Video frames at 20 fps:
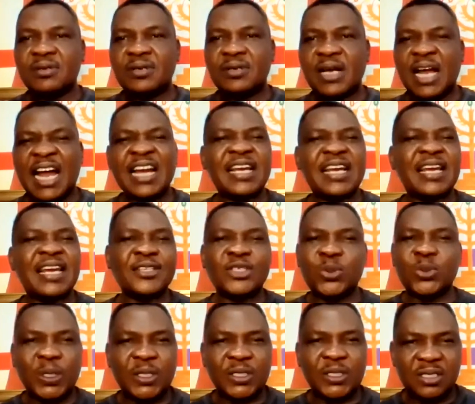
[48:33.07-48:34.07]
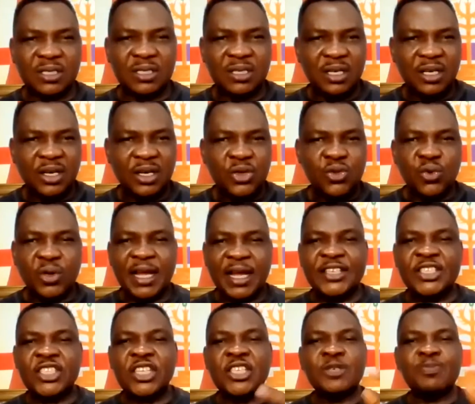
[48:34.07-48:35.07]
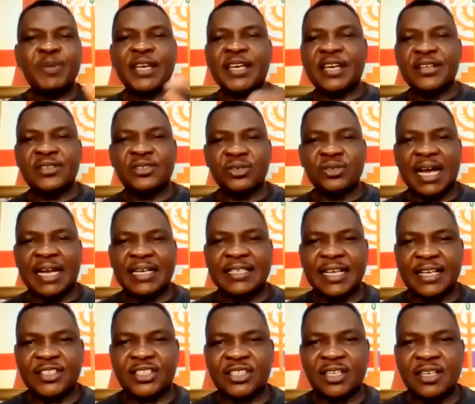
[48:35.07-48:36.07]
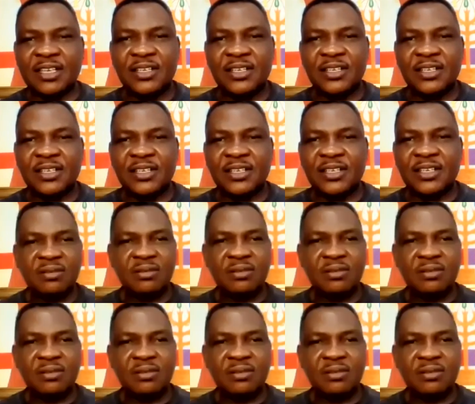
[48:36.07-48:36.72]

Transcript: And guess what? You can still speak into their destinies.